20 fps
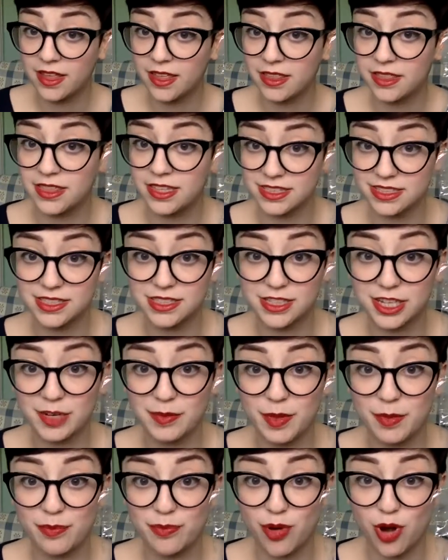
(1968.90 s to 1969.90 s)
this is going to
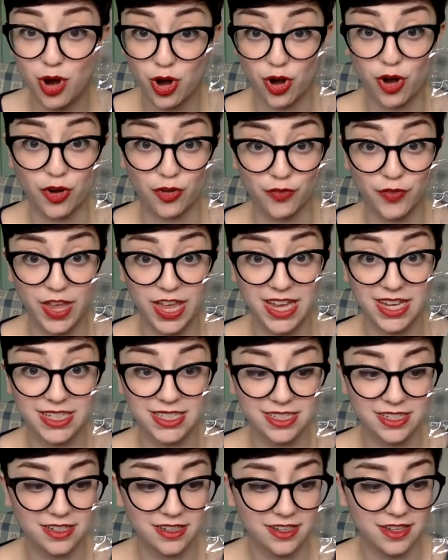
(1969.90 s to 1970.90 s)
be
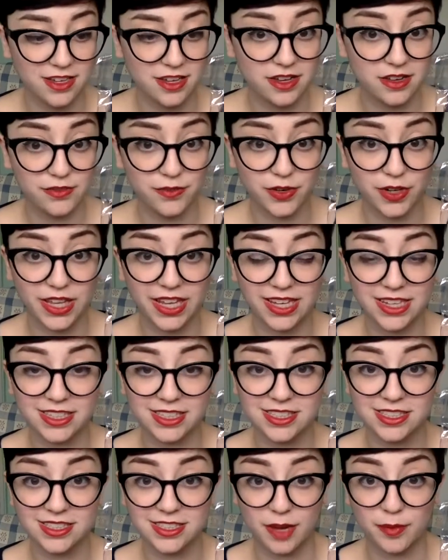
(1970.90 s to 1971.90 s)
perfect for like a
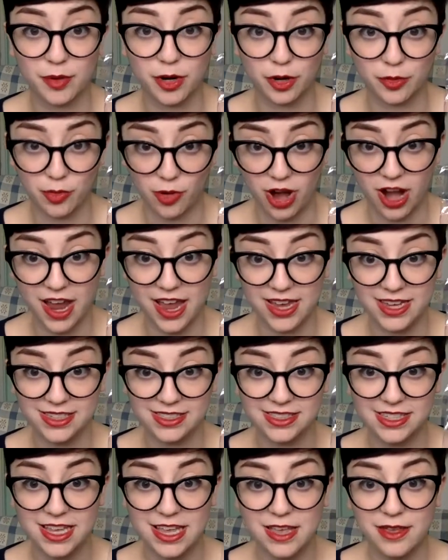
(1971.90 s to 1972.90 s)
summer
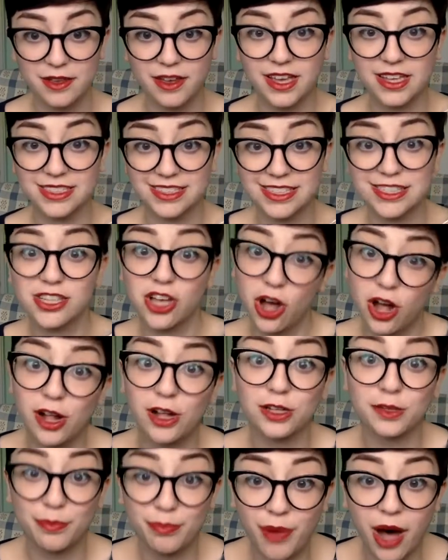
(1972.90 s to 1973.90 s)
prize because it's
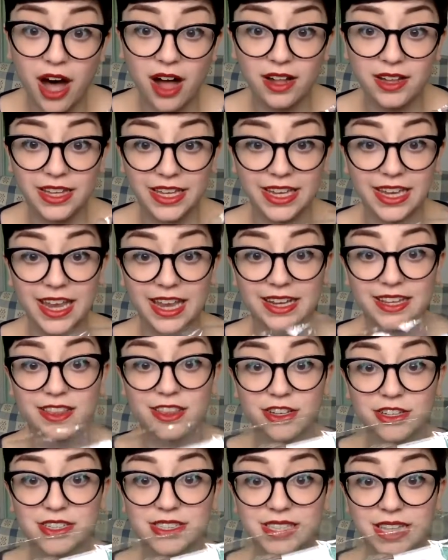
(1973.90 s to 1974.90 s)
called Bali and it
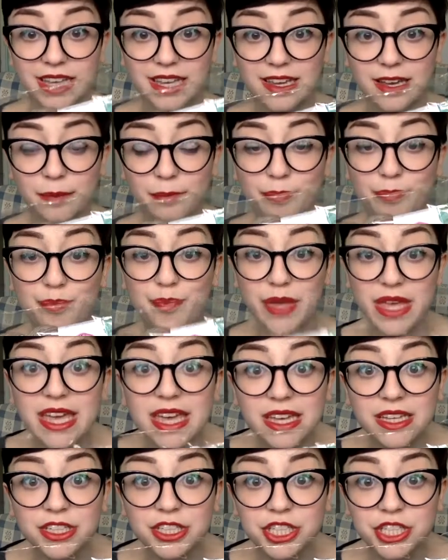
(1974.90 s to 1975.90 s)
looks like a
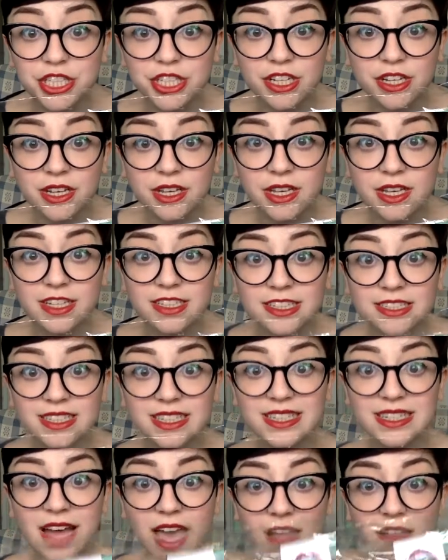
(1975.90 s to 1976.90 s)
beach. Does
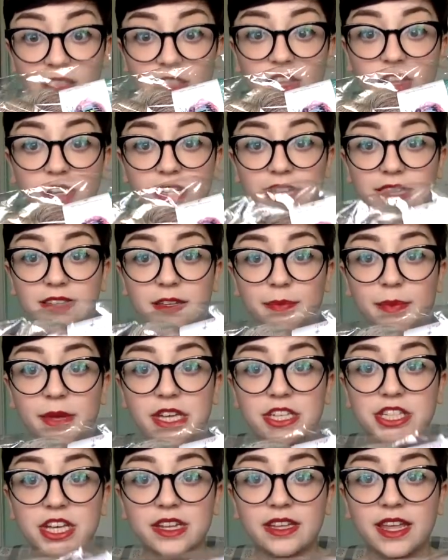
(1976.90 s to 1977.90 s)
it not look like the
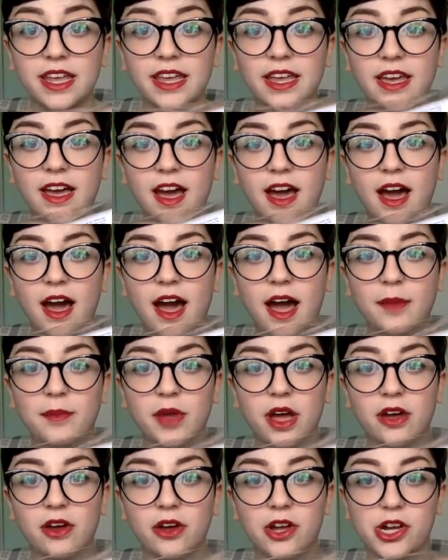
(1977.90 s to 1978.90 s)
beach? And like, I'm
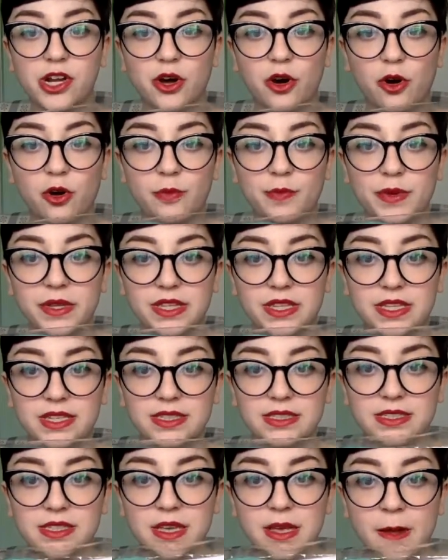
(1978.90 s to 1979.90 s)
not going to open
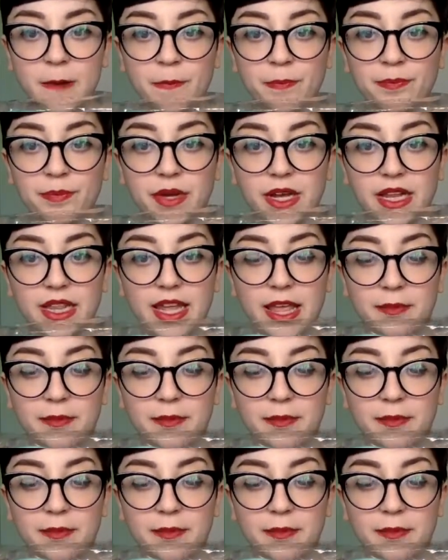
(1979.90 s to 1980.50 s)
this, but